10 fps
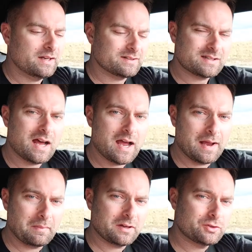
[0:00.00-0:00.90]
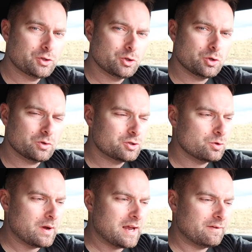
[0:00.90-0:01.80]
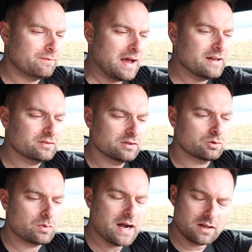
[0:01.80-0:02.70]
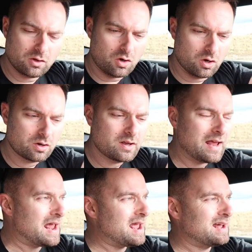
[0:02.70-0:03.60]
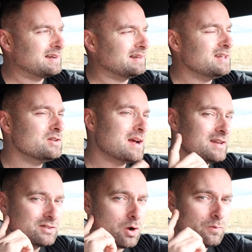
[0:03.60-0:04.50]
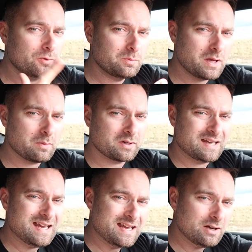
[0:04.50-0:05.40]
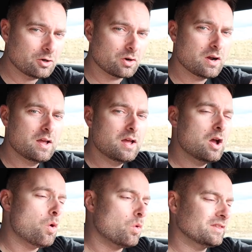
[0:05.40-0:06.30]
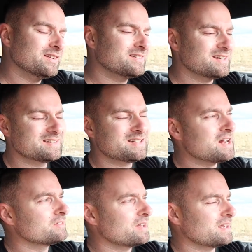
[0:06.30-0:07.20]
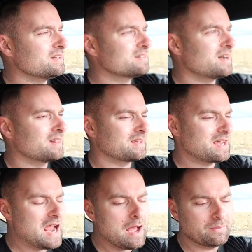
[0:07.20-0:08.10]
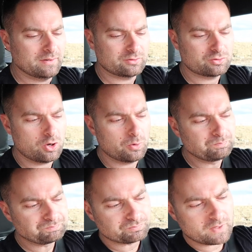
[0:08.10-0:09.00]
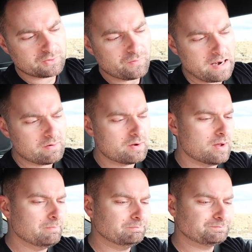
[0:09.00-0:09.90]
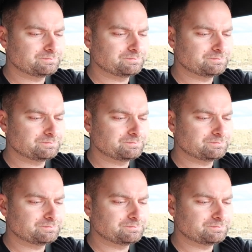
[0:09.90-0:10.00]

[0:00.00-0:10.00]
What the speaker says: it is time to do a fast little ride along and let you guys hopefully be able to hear what this thing sounds like inside of the cabin. So let's fire it up.